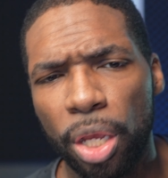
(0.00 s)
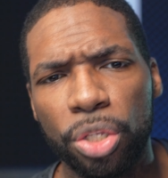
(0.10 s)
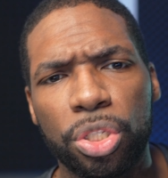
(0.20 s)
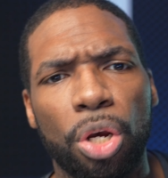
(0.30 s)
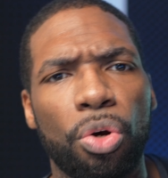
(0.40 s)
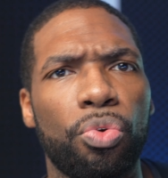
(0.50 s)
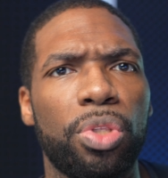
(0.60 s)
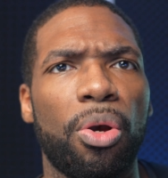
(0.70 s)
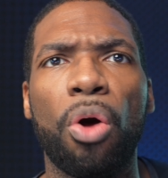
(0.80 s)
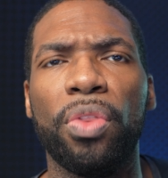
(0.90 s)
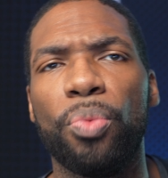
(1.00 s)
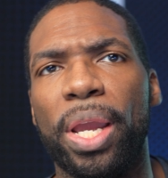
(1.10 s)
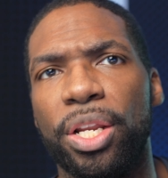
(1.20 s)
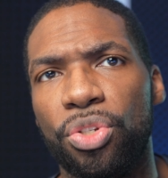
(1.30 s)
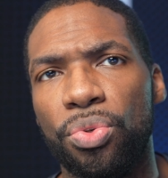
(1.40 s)
So the only
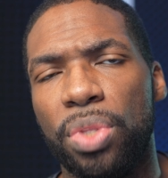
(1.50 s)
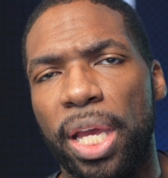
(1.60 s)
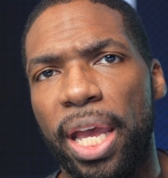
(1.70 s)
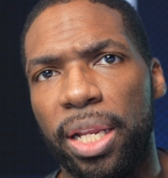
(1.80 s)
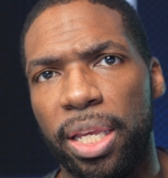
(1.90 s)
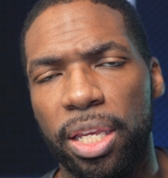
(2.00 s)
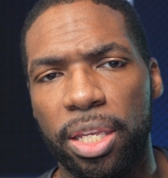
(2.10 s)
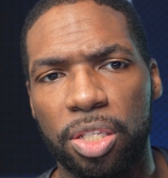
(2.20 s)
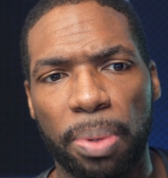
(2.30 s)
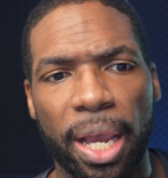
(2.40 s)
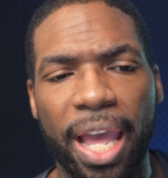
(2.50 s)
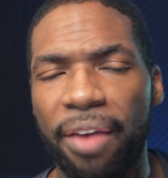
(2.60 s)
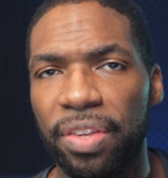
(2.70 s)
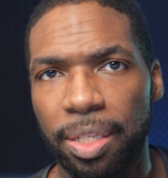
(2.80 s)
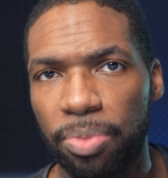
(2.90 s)
way to do that is by
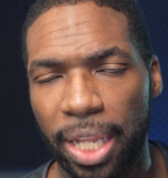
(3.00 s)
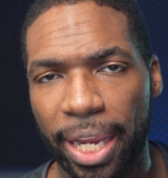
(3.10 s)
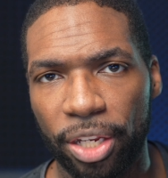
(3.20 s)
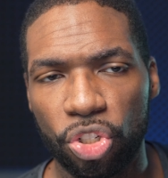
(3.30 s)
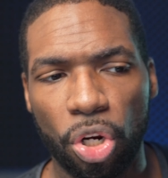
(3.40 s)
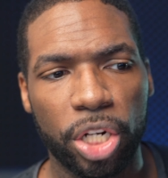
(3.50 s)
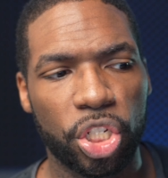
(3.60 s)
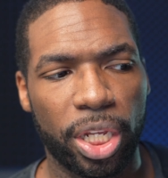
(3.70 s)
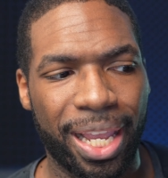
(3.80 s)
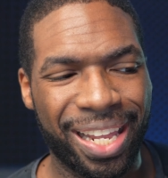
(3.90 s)
having something that can charge it.